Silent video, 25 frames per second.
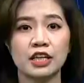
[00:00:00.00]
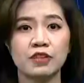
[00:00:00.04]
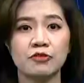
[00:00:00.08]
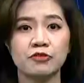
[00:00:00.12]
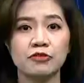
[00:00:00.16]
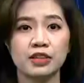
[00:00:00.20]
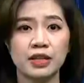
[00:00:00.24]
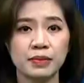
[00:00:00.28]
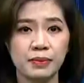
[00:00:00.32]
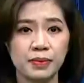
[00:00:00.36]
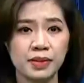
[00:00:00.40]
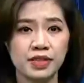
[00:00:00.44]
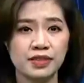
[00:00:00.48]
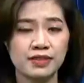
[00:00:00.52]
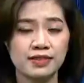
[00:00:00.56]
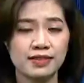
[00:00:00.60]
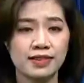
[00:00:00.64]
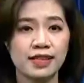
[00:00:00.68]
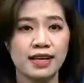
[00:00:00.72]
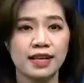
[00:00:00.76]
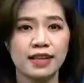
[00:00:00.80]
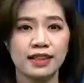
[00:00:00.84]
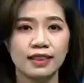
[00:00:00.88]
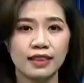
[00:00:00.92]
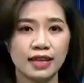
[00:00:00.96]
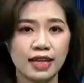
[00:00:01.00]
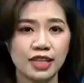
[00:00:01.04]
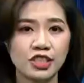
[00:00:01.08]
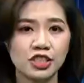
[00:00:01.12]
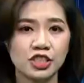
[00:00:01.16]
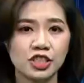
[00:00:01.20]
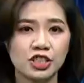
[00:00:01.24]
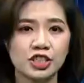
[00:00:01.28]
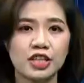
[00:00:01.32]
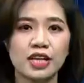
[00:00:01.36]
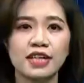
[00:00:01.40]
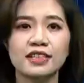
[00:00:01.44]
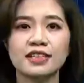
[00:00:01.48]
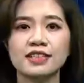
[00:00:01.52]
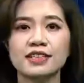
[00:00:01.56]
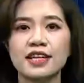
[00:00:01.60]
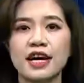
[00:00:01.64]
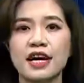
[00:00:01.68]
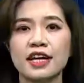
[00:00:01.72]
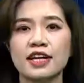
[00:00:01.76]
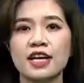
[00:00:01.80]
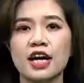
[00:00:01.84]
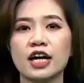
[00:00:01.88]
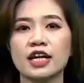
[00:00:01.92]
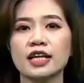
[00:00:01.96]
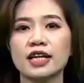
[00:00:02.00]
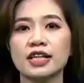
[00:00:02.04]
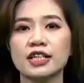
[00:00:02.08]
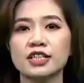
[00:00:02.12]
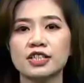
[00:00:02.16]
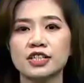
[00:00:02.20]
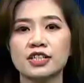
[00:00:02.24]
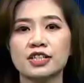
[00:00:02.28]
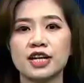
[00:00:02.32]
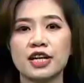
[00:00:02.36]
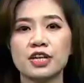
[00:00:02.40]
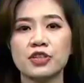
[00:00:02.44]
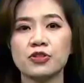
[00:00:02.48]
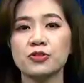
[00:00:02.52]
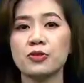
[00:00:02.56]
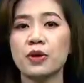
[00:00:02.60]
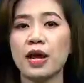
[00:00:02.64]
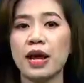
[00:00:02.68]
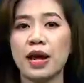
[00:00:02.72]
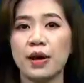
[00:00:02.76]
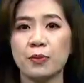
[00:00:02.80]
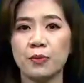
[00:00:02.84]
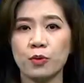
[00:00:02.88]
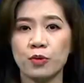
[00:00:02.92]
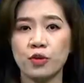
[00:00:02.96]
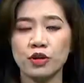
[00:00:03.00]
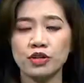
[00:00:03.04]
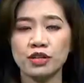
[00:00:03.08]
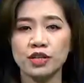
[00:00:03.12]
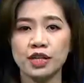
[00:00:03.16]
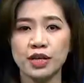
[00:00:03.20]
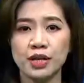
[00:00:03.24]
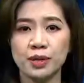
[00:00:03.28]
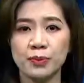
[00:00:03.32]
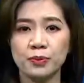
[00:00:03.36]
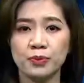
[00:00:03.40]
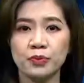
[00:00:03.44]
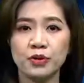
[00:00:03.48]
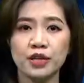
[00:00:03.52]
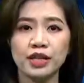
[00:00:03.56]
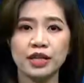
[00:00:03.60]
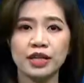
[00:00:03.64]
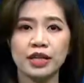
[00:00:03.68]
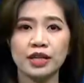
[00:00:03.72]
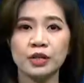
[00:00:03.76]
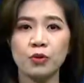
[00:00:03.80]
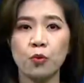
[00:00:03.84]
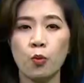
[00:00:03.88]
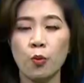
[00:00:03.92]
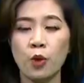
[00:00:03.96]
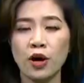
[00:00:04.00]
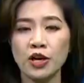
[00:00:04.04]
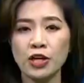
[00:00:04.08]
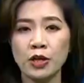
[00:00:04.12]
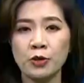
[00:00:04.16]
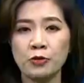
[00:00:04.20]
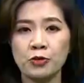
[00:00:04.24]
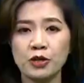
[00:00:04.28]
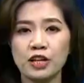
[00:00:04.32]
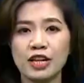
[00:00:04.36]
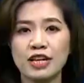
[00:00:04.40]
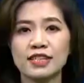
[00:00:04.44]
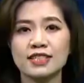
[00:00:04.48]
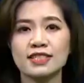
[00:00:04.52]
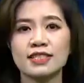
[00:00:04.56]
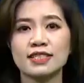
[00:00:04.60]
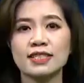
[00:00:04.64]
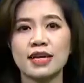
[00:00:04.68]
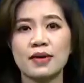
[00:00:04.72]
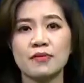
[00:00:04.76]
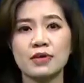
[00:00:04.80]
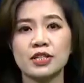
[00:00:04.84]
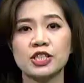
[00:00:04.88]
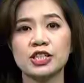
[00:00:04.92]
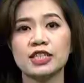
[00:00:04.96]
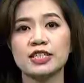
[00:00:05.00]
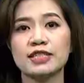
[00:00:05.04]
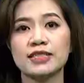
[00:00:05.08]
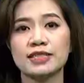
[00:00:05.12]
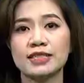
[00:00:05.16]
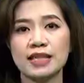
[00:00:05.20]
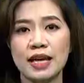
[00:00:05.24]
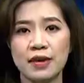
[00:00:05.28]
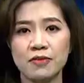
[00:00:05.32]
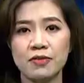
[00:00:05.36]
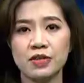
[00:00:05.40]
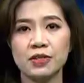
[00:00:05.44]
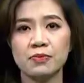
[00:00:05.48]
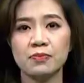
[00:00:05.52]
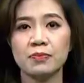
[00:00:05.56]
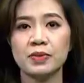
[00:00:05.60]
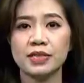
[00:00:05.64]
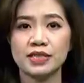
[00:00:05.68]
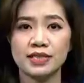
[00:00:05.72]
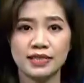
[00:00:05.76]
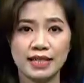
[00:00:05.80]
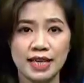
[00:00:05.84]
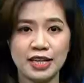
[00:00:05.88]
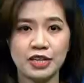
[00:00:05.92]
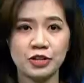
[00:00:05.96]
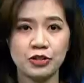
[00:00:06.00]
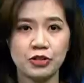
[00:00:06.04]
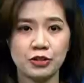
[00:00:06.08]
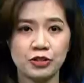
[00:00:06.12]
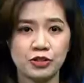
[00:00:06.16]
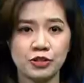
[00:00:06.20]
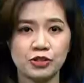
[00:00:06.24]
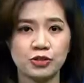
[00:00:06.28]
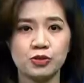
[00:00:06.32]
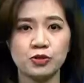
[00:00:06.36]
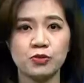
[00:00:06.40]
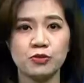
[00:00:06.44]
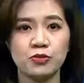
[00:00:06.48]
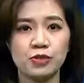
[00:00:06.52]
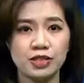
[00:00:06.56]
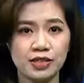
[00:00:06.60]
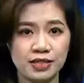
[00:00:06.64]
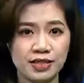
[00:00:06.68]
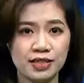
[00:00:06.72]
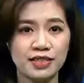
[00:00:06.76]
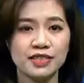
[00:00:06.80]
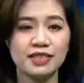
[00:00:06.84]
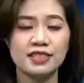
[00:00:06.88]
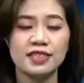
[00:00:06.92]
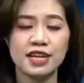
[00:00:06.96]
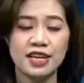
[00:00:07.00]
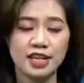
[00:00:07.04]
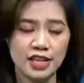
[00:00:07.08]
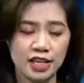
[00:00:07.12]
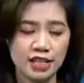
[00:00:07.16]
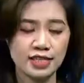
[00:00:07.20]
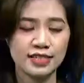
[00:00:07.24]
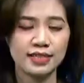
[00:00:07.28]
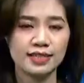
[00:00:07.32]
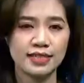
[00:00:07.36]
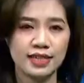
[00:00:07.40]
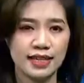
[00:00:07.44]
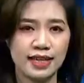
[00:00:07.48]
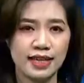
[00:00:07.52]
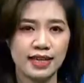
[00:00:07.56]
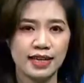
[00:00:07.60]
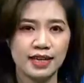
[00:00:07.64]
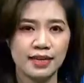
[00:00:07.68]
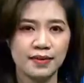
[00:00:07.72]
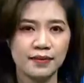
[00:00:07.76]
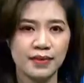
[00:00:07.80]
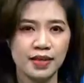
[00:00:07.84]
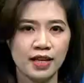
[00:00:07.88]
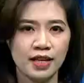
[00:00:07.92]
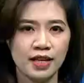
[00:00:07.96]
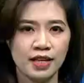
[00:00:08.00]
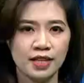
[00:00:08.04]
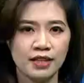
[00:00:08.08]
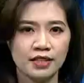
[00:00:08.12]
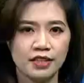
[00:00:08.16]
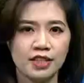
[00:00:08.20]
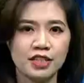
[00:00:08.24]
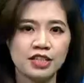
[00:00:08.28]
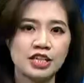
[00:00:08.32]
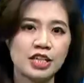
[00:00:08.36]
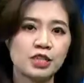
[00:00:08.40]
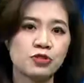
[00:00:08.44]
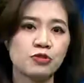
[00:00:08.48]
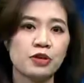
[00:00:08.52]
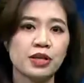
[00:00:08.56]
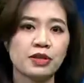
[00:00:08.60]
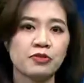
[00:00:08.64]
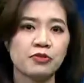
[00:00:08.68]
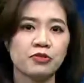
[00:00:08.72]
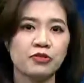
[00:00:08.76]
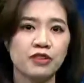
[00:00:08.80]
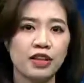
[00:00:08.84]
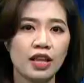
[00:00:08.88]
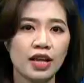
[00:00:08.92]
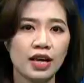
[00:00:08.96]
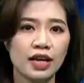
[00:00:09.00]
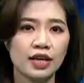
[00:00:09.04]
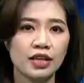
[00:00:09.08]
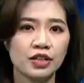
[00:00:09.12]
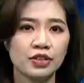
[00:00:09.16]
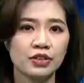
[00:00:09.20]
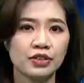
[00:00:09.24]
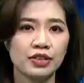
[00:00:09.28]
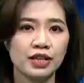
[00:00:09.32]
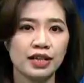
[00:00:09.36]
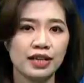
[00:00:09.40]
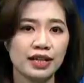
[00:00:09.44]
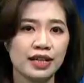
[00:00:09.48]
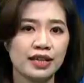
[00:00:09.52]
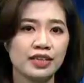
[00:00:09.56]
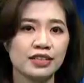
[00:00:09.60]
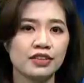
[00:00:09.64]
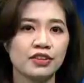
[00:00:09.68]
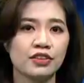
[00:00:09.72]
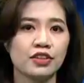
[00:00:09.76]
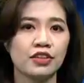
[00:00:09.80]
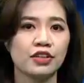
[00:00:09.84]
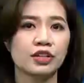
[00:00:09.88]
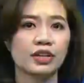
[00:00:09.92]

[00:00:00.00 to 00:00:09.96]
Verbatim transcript: Philippines landed at Da Nang International Airport, bringing 177 passengers to visit Da Nang City. The direct flight connecting the